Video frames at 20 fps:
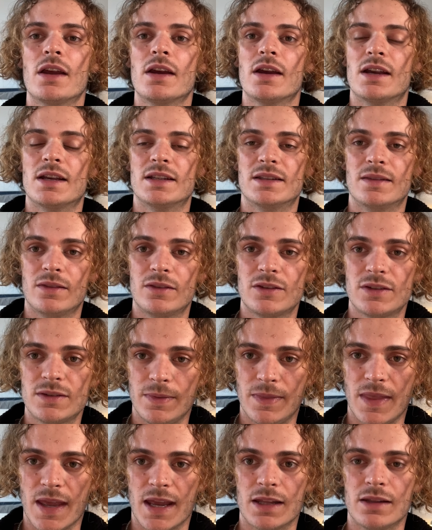and
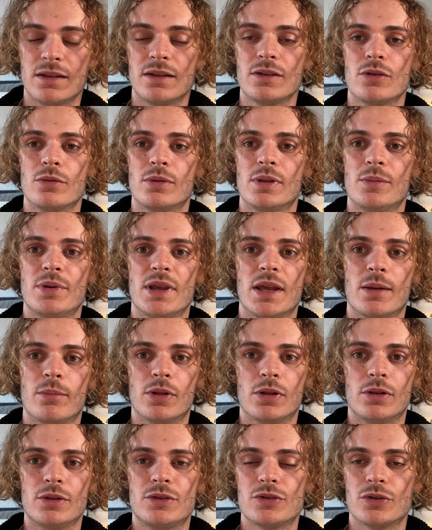then you will be
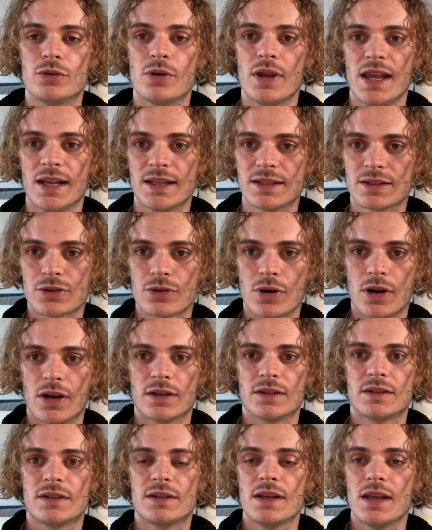able to
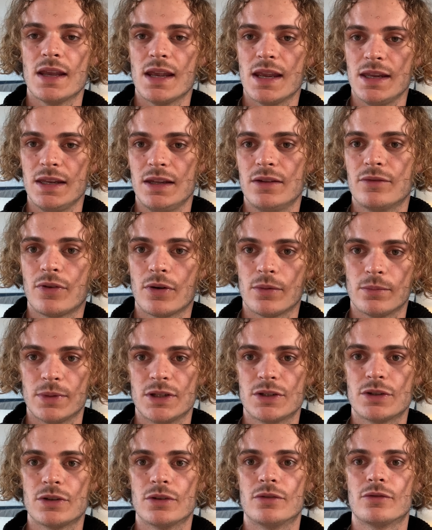extract any
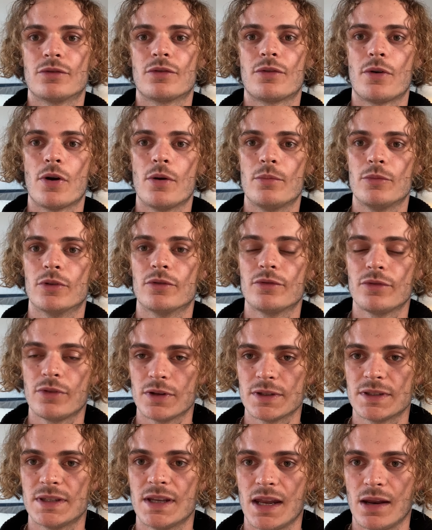information from your
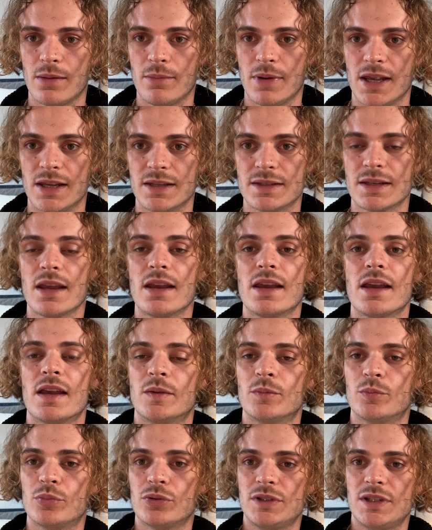first database
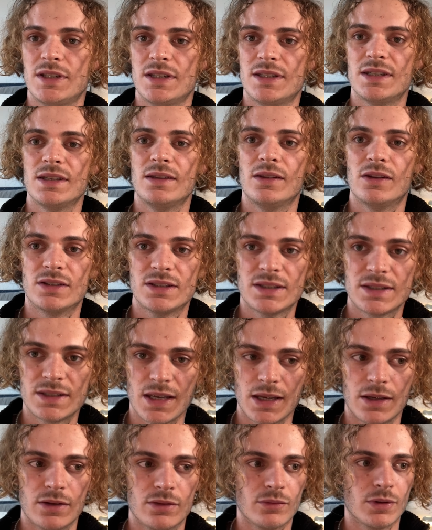and put it in the
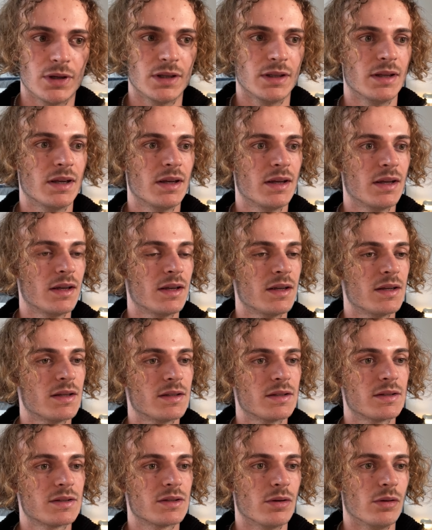second one.
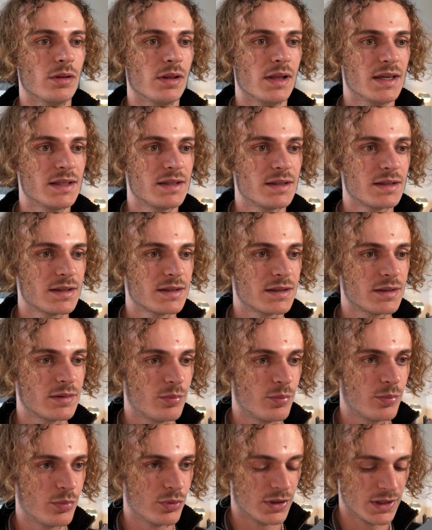So
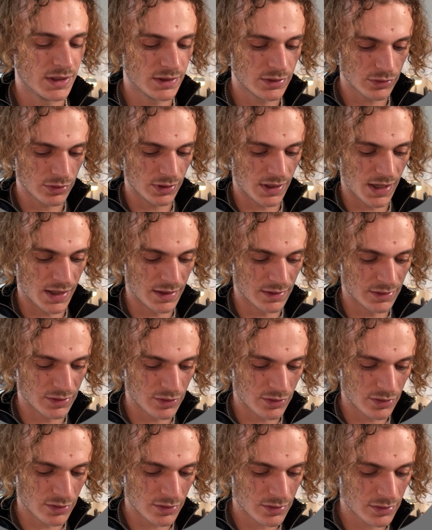let's put it
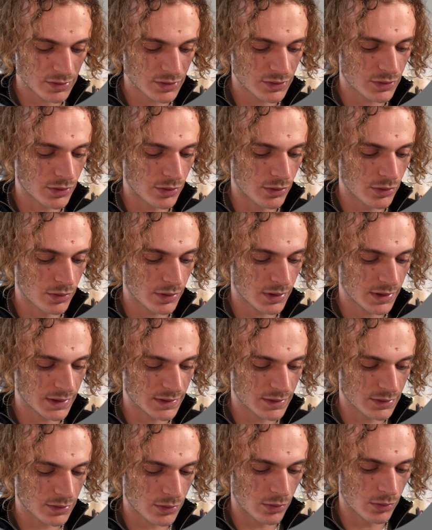together. So
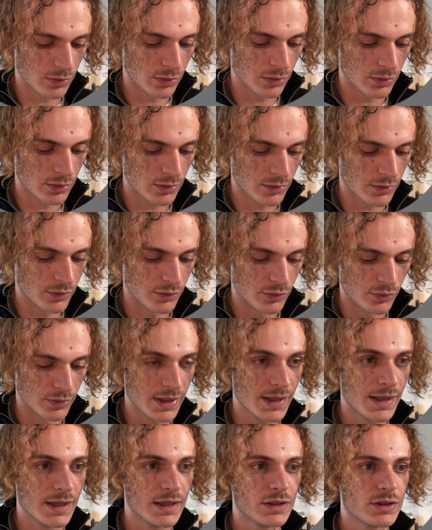it's called a
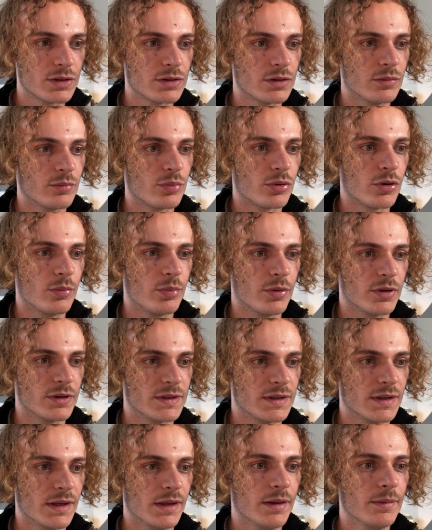relation
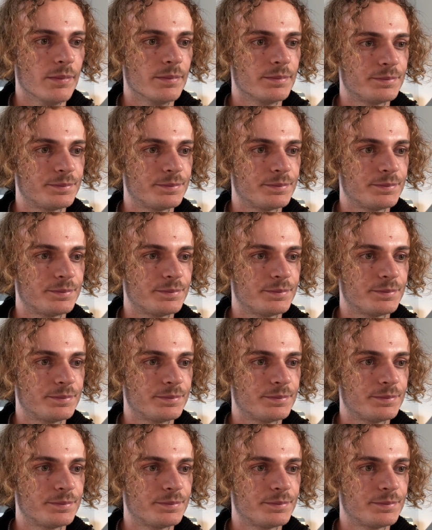property,